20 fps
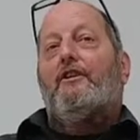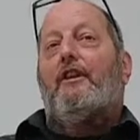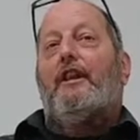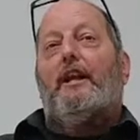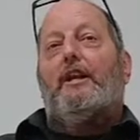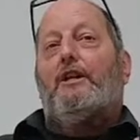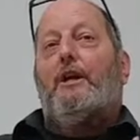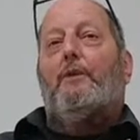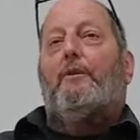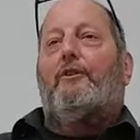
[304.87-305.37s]
and you're
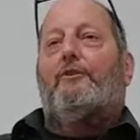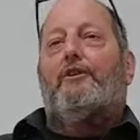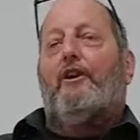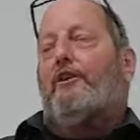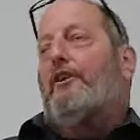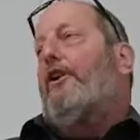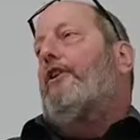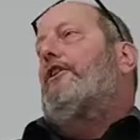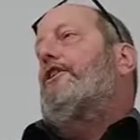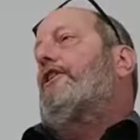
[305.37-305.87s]
like, you weren't
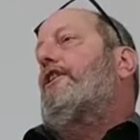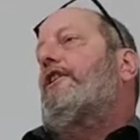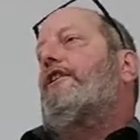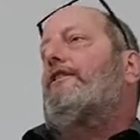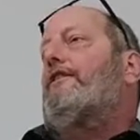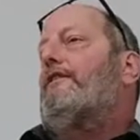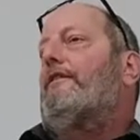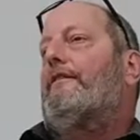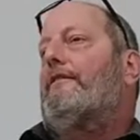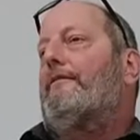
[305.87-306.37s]
there. No, you
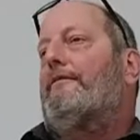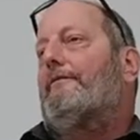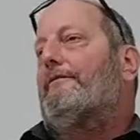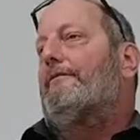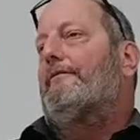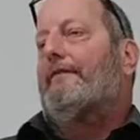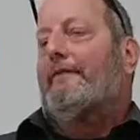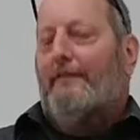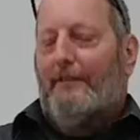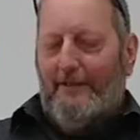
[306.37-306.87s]

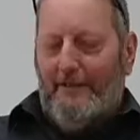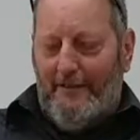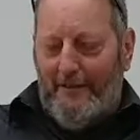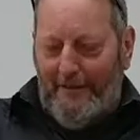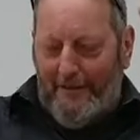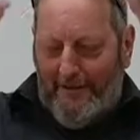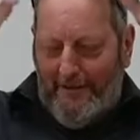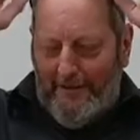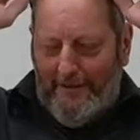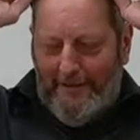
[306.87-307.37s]
didn't.
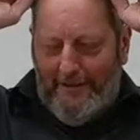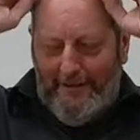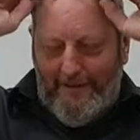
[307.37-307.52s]
First,